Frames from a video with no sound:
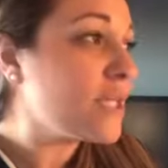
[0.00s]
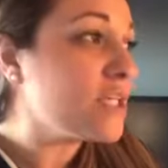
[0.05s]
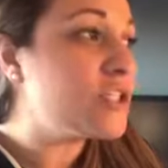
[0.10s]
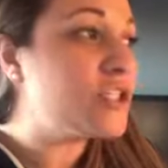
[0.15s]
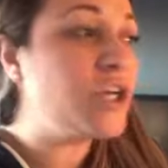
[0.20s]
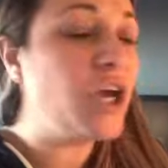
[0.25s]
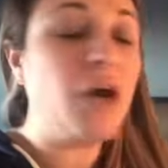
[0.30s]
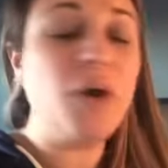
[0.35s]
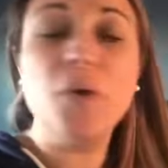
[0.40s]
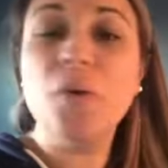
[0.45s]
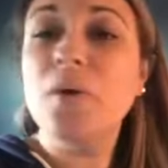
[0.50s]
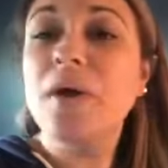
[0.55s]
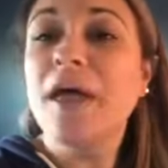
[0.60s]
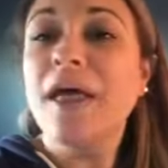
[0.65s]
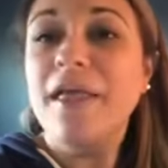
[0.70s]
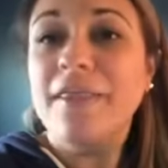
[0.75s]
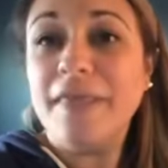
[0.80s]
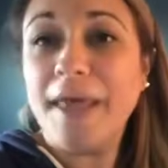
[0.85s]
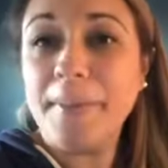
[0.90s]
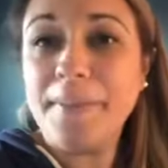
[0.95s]
So
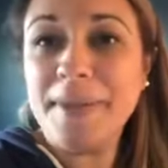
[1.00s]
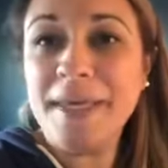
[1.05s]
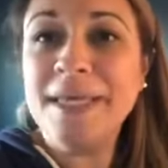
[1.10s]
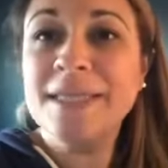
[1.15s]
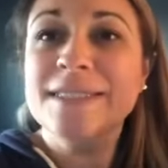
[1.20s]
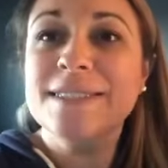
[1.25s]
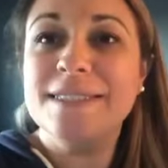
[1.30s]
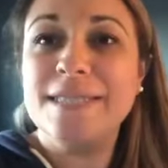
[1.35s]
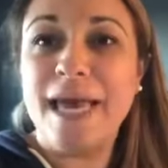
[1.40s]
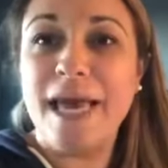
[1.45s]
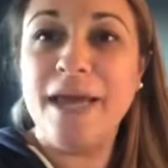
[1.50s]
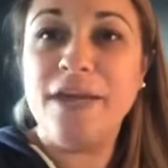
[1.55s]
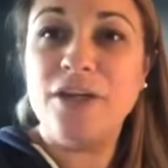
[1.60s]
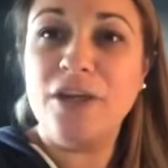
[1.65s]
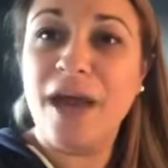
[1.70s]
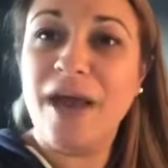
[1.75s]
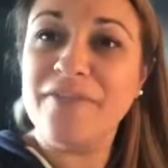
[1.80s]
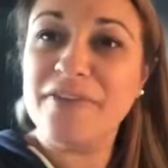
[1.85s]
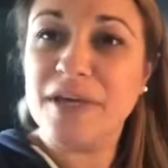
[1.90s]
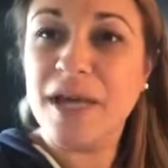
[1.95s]
that being said,
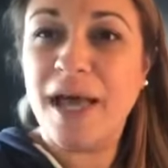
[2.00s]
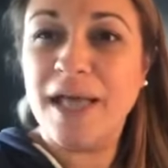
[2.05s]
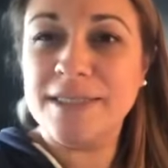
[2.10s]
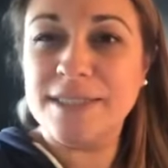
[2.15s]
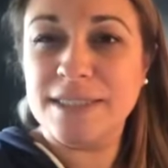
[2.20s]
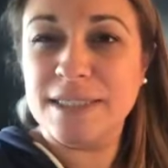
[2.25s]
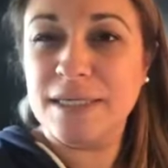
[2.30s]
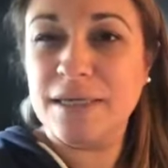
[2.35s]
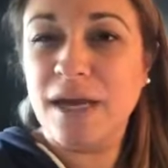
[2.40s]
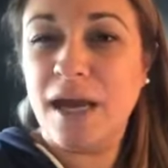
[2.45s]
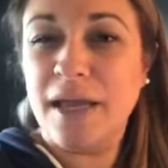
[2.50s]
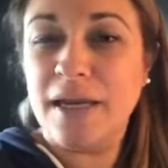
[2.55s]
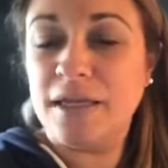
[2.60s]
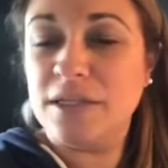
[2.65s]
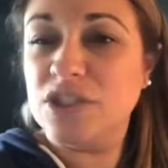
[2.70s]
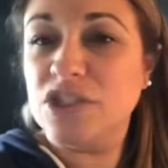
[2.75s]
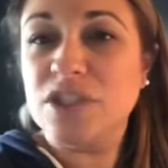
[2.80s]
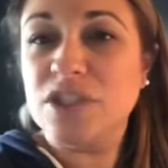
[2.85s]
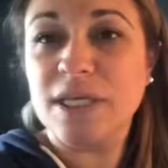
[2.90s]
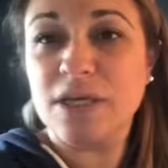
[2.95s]
you have to constantly kind
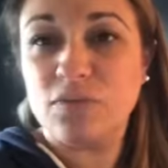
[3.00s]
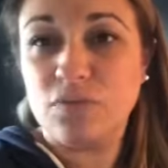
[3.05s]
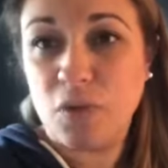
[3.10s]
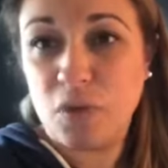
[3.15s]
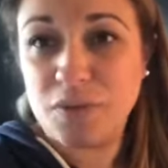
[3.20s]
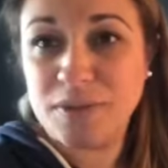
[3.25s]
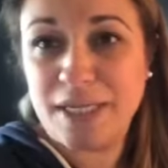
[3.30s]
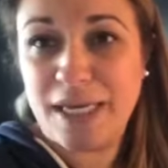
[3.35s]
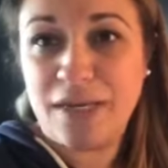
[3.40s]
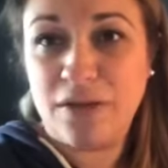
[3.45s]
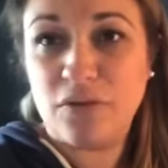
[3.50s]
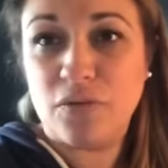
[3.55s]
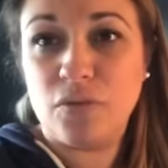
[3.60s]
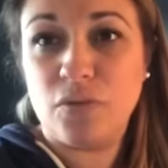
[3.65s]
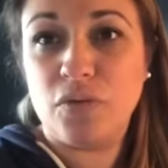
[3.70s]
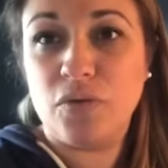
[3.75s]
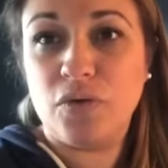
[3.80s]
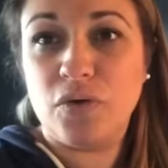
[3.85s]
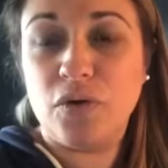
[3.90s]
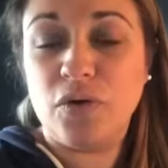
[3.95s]
of like rotate
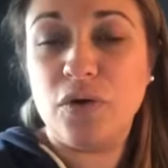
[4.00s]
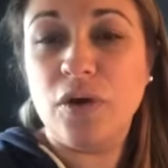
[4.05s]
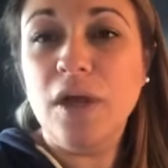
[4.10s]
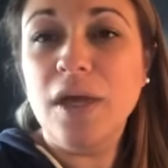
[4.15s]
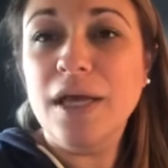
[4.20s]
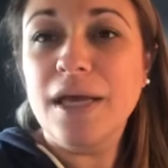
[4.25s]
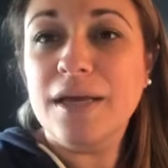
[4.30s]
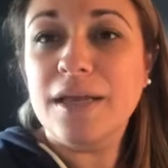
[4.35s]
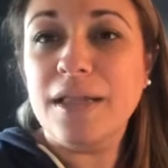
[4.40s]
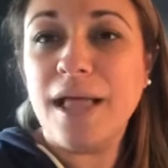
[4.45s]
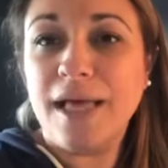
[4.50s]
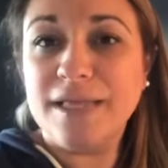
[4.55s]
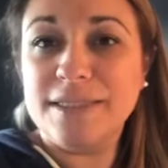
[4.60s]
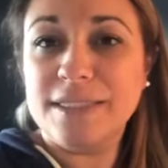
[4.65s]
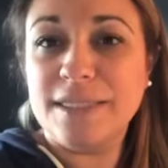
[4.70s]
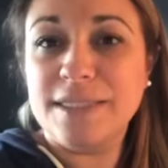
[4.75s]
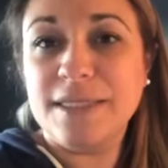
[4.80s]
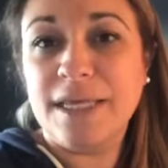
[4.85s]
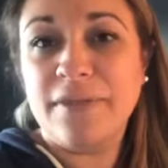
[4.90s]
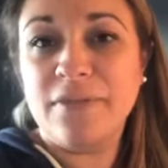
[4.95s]
through their
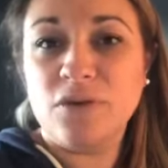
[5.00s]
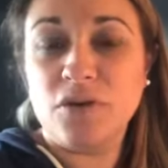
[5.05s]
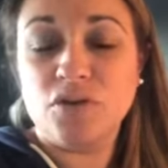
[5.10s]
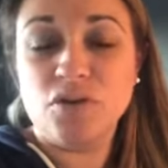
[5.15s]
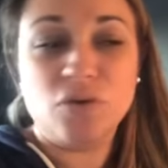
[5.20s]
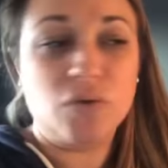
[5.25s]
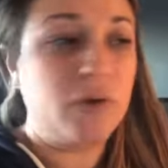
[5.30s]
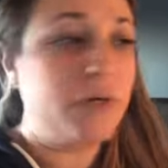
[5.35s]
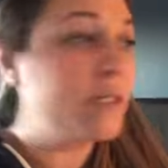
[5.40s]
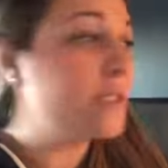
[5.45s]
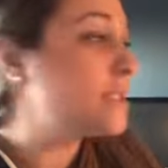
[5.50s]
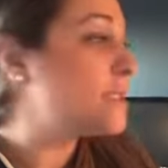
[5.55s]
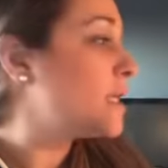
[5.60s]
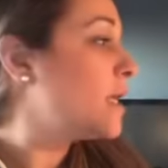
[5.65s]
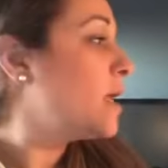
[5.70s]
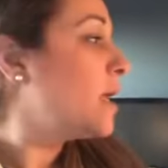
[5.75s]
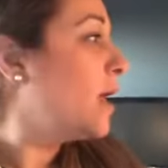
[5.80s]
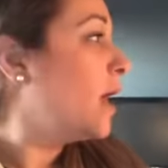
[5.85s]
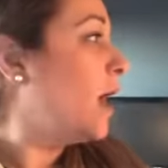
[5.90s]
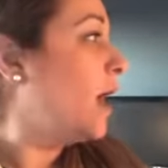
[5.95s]
closets and their drawers.
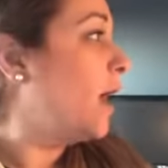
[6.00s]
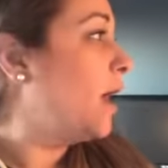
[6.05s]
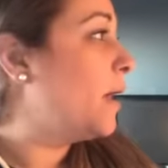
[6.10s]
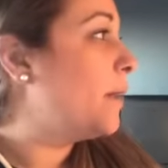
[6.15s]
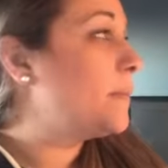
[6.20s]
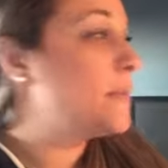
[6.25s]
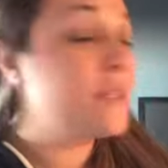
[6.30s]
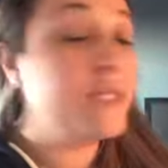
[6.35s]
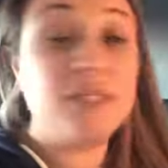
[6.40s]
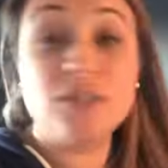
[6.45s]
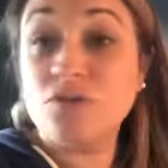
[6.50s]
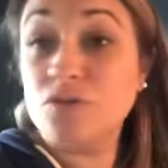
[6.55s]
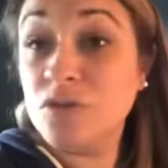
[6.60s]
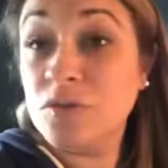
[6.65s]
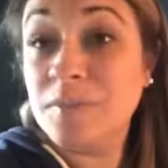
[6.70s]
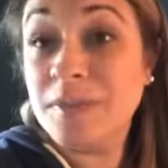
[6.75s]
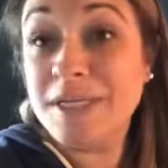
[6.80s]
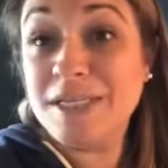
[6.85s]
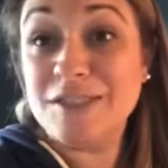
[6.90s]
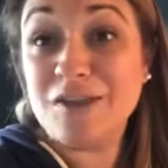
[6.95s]
This
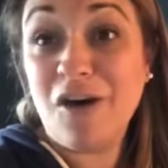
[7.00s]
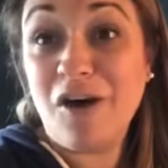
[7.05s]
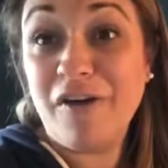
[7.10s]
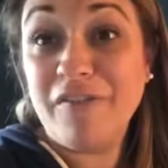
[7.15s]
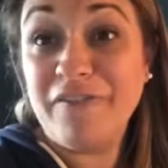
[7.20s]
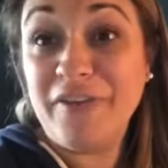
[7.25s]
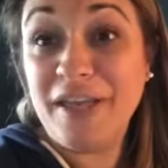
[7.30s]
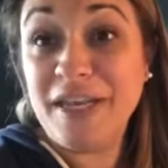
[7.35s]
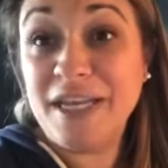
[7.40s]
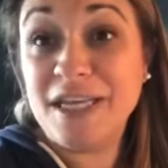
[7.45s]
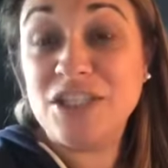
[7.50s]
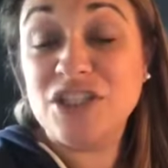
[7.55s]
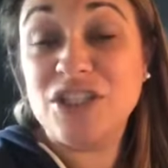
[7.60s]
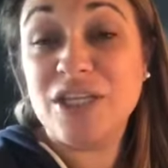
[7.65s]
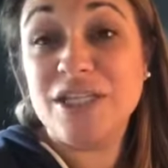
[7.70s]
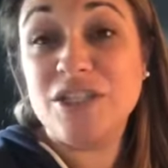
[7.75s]
room is all finished.